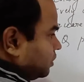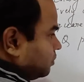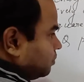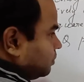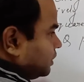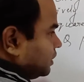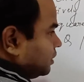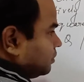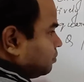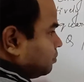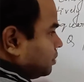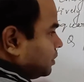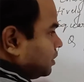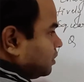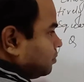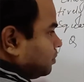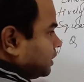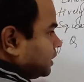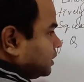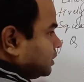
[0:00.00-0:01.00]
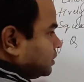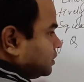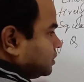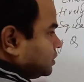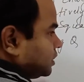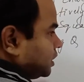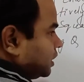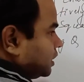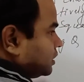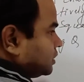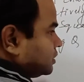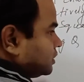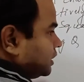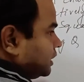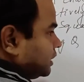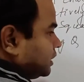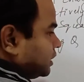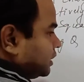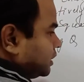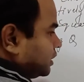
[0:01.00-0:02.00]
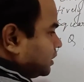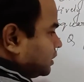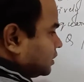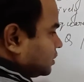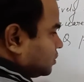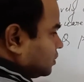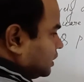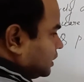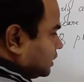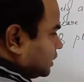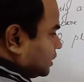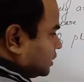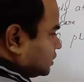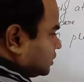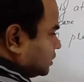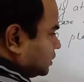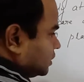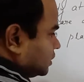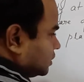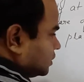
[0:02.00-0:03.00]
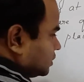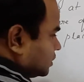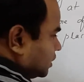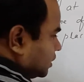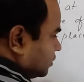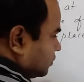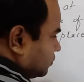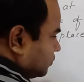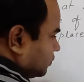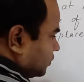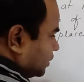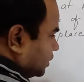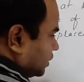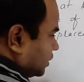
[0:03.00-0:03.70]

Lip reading: repelled by charge at A. So let us say this FA.